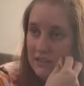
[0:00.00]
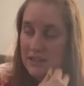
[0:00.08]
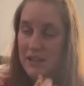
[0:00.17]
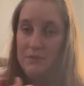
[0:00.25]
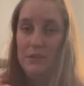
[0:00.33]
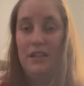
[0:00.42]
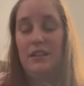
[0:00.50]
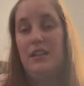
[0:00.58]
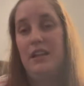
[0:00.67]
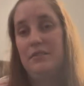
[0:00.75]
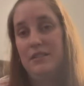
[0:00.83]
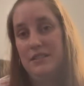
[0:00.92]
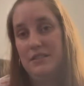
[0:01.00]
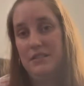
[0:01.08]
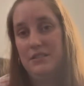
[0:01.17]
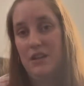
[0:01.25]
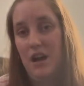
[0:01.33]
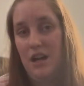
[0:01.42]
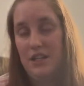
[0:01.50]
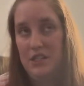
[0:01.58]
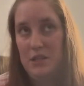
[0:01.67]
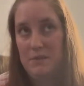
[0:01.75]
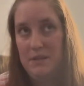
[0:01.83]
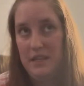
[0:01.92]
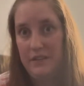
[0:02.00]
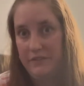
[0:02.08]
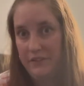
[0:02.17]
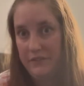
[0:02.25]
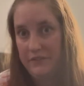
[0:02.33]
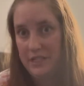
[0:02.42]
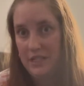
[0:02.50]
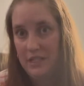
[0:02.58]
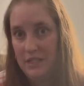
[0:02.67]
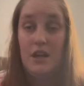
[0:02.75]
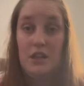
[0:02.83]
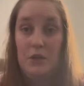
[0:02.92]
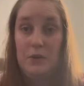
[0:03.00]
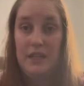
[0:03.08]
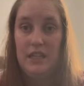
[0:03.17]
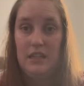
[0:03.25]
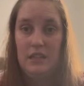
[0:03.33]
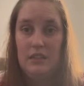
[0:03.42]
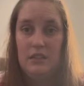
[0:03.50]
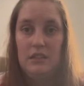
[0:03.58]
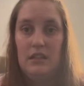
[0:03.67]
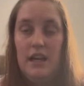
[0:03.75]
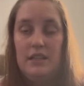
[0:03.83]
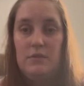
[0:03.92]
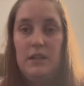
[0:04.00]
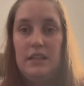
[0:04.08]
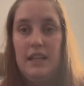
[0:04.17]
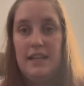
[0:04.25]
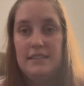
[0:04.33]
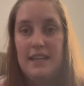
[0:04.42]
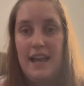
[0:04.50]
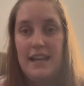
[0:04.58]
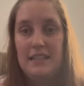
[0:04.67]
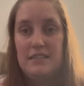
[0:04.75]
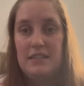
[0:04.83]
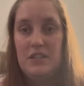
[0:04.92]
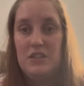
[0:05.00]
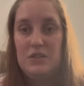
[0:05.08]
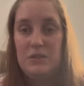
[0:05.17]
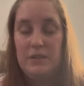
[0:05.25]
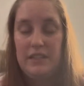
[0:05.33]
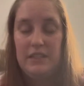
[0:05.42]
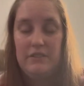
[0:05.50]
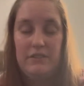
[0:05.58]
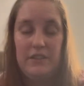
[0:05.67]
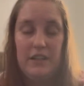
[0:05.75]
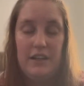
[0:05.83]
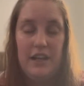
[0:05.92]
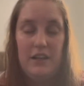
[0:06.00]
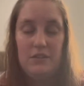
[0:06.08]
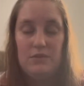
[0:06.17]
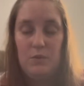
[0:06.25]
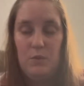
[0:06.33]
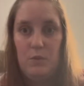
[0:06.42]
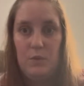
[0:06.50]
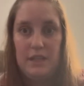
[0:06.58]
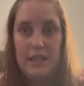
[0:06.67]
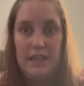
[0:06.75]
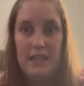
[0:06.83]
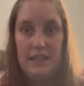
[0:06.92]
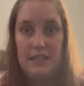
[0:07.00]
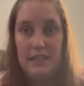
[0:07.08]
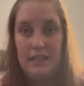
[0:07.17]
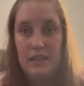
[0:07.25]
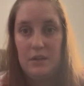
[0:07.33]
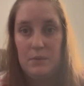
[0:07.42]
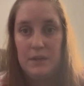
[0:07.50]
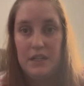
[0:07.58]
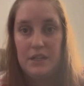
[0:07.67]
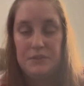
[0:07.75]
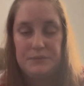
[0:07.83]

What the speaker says: I'm doing a lot of research on UPF 50 clothing as well as hats so I can figure out what I can and cannot wear.